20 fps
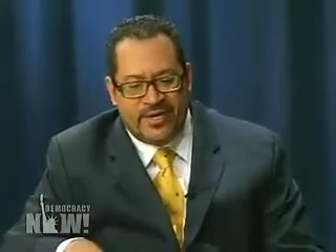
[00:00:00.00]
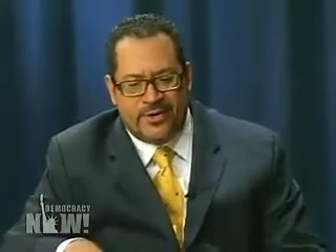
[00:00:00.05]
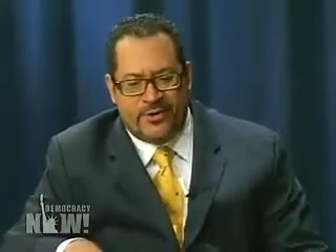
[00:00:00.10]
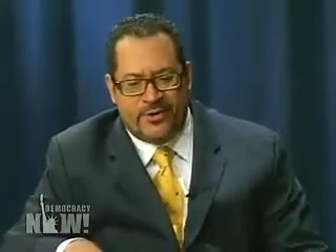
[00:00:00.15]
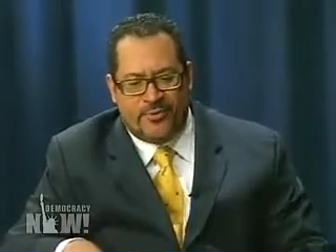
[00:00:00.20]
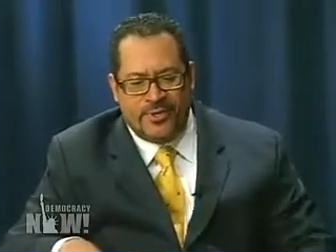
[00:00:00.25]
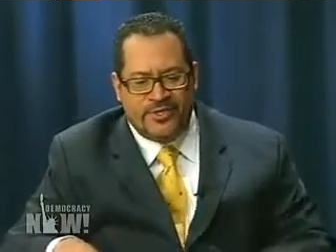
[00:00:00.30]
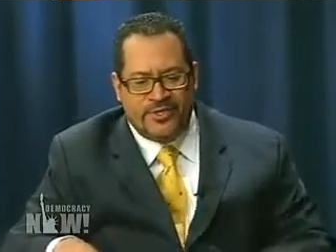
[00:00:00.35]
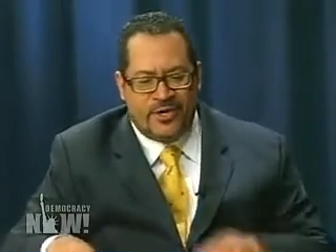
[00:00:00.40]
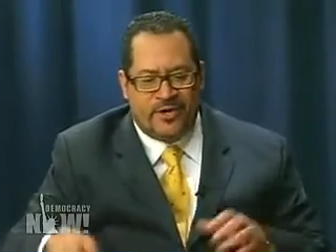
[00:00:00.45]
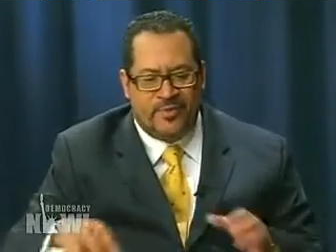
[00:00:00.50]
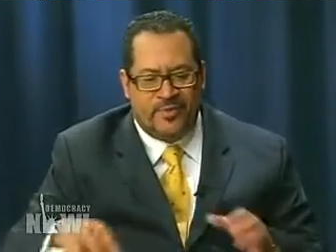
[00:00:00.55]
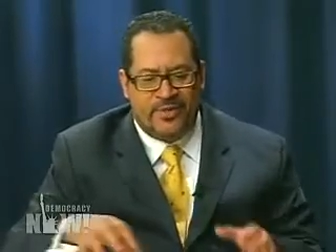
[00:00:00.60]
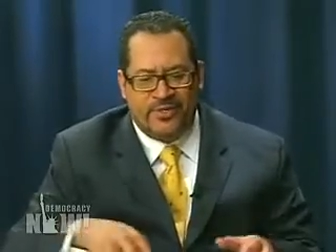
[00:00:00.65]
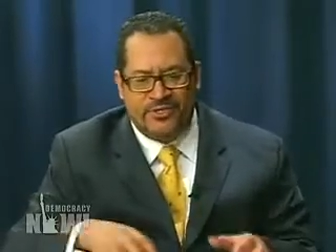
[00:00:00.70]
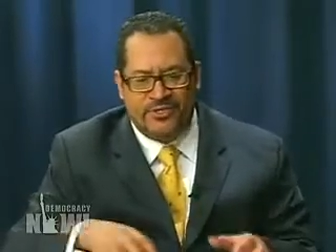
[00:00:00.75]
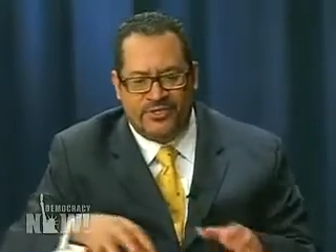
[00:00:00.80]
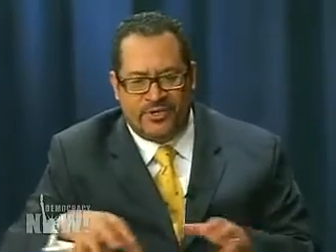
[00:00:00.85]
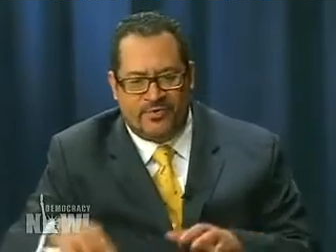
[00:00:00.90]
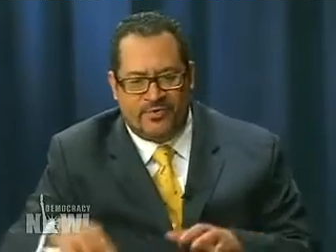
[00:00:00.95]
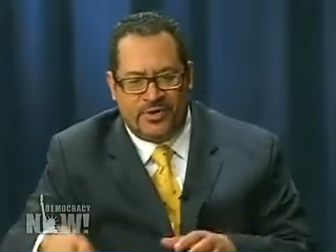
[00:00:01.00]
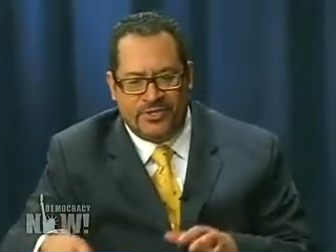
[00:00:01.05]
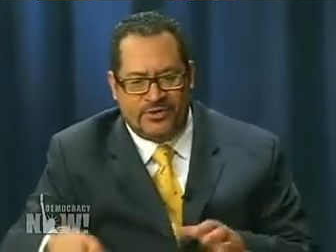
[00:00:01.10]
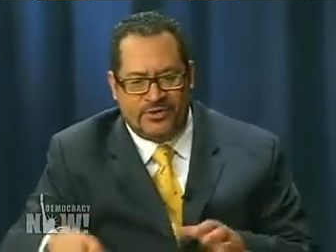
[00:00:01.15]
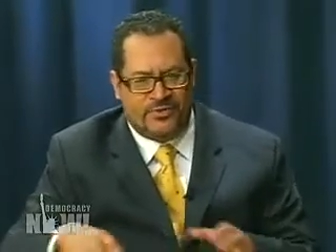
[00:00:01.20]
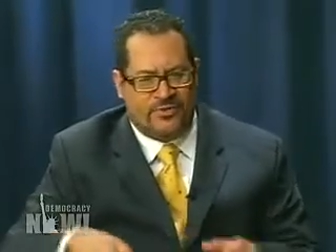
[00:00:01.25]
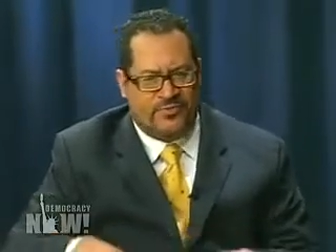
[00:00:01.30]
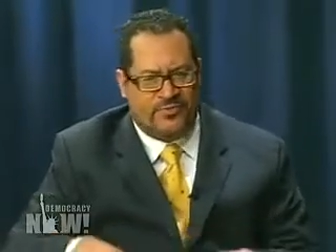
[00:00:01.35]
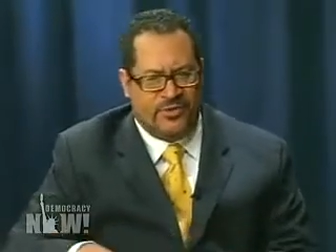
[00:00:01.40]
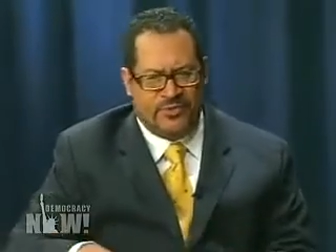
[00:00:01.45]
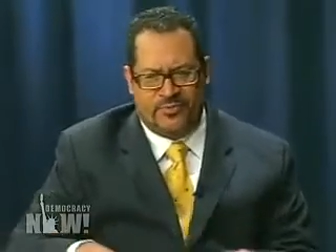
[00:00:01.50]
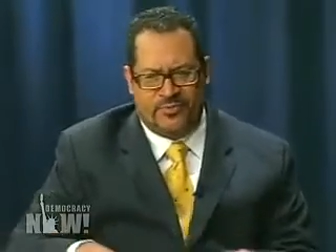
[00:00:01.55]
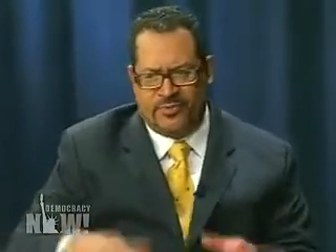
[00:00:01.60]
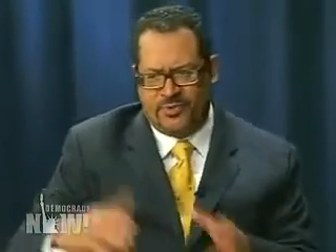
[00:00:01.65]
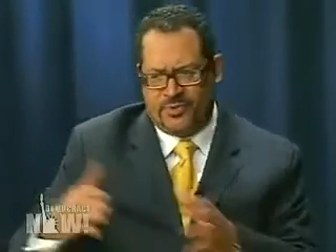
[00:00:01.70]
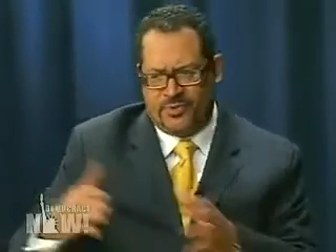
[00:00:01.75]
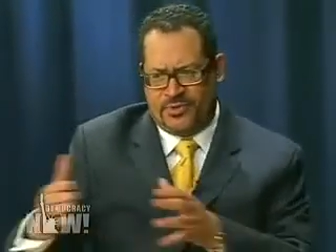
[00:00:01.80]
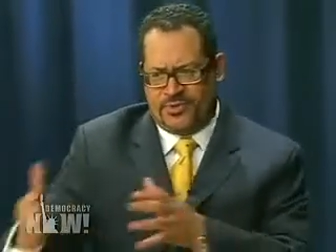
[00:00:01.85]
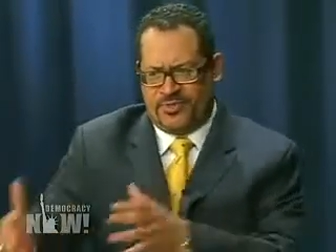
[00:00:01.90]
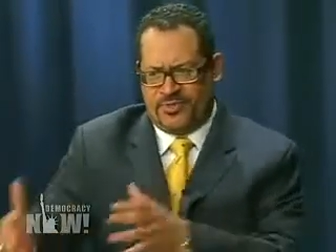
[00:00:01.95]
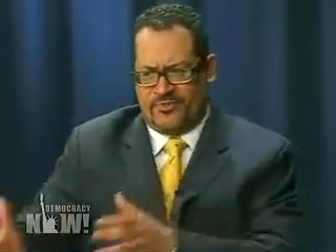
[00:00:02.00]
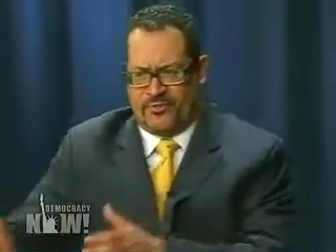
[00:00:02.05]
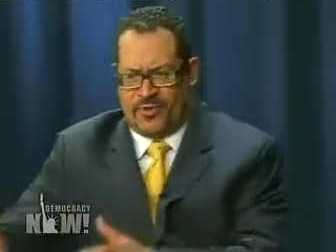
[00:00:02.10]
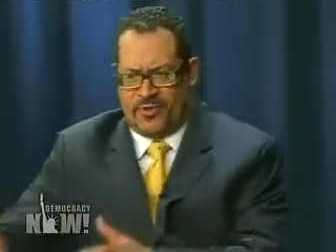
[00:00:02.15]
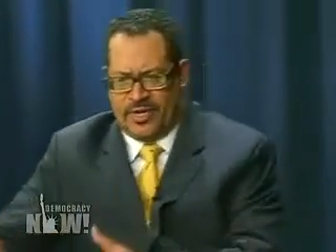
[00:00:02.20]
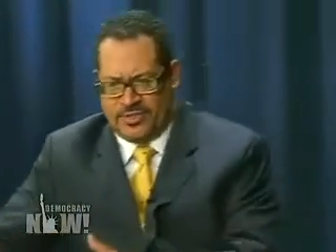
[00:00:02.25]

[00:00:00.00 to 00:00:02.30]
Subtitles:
you know, we talk about this generational division between the civil